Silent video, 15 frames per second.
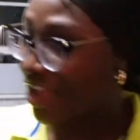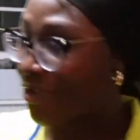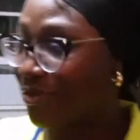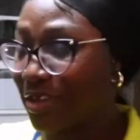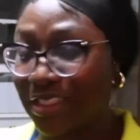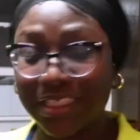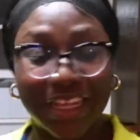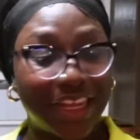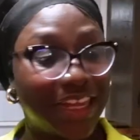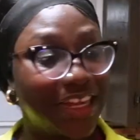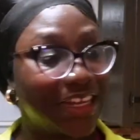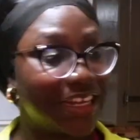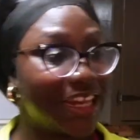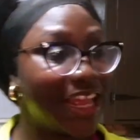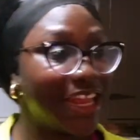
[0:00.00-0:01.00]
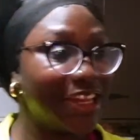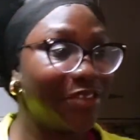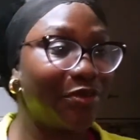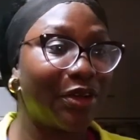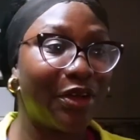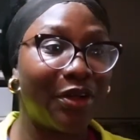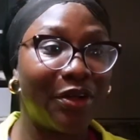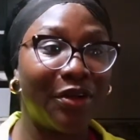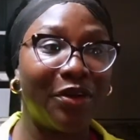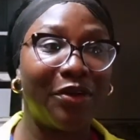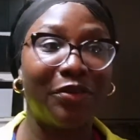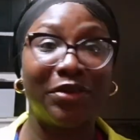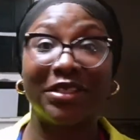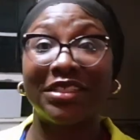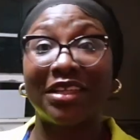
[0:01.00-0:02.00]
Was the other lady
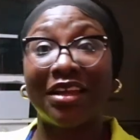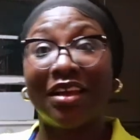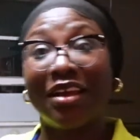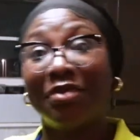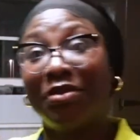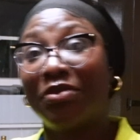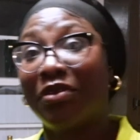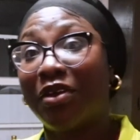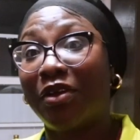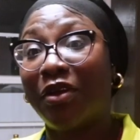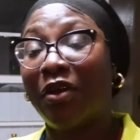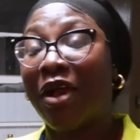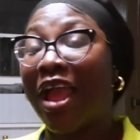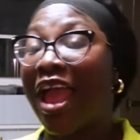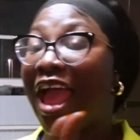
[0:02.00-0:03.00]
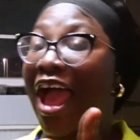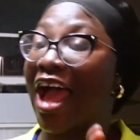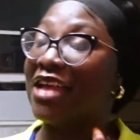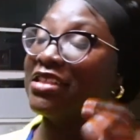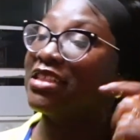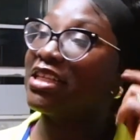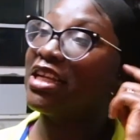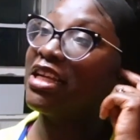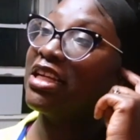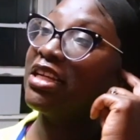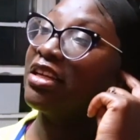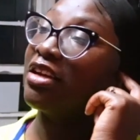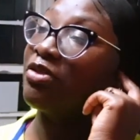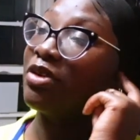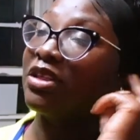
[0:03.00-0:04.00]
wrong? Was the hubby wrong? Was
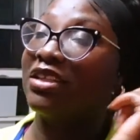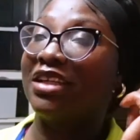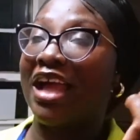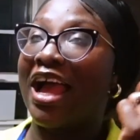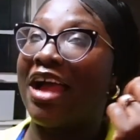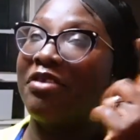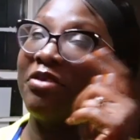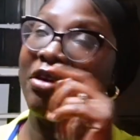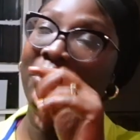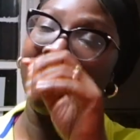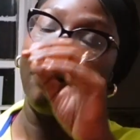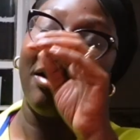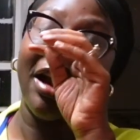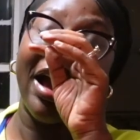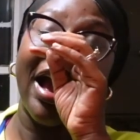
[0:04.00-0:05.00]
the guy wrong?